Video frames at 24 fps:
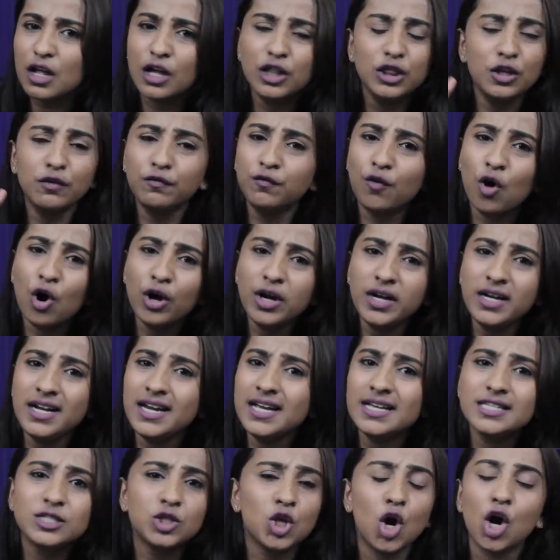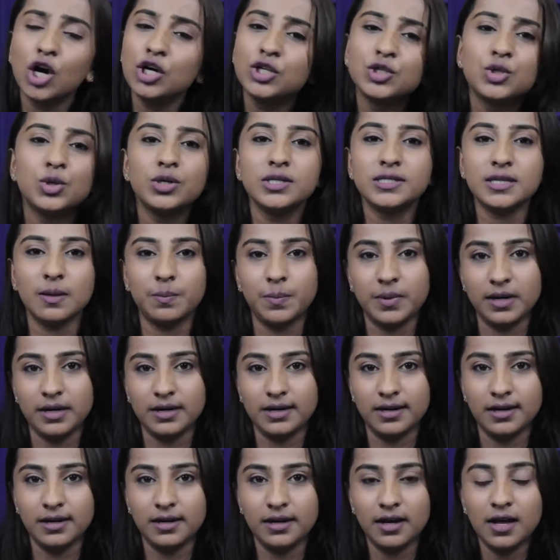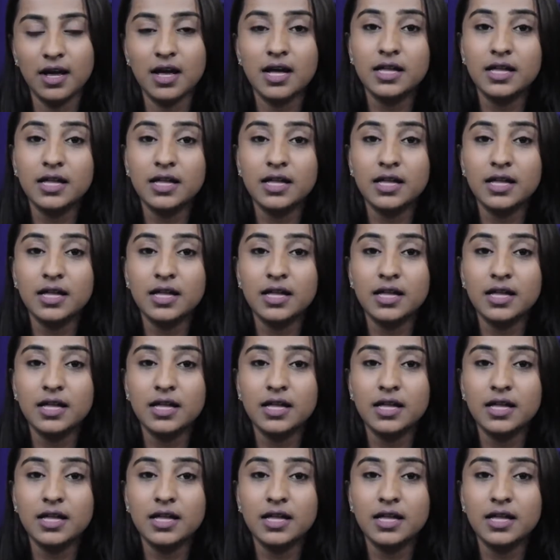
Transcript: The warranty is not sold separately.